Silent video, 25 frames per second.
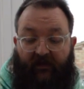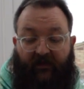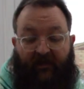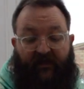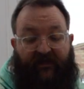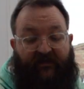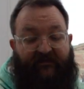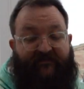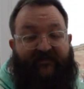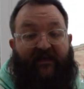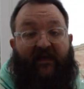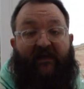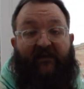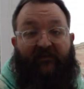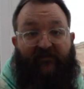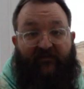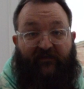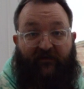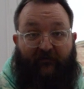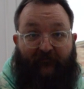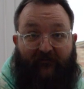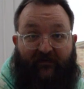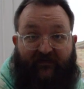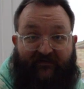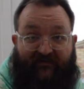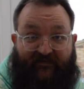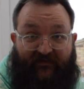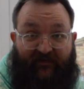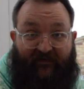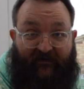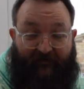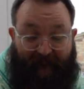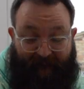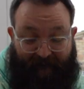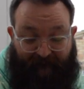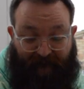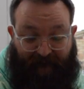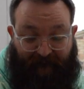Is anything
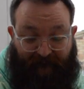missing?